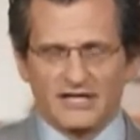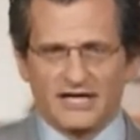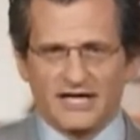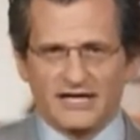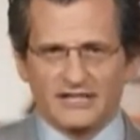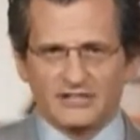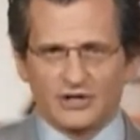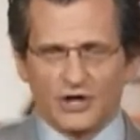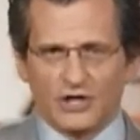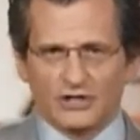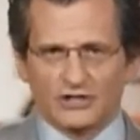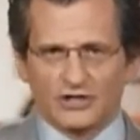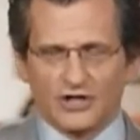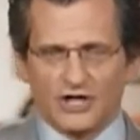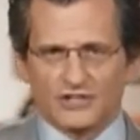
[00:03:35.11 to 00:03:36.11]
and
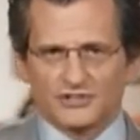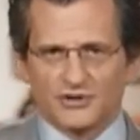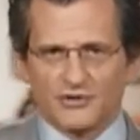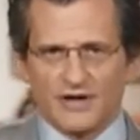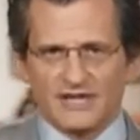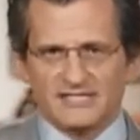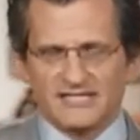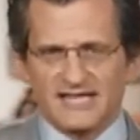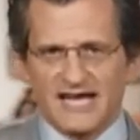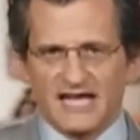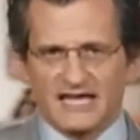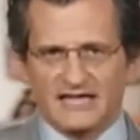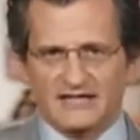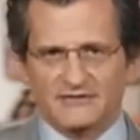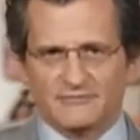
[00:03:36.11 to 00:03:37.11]
Garland lost to Grace
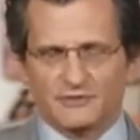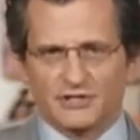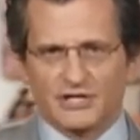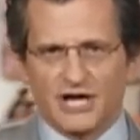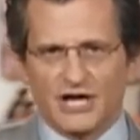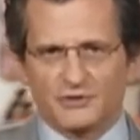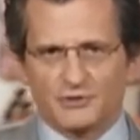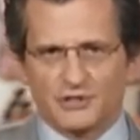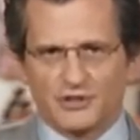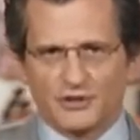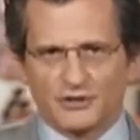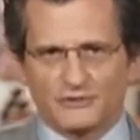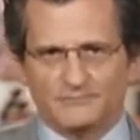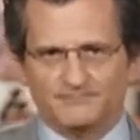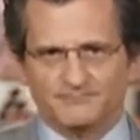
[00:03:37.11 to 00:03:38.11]
Kelly for The Country
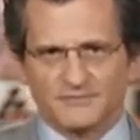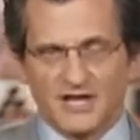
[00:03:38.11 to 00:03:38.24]
Girl.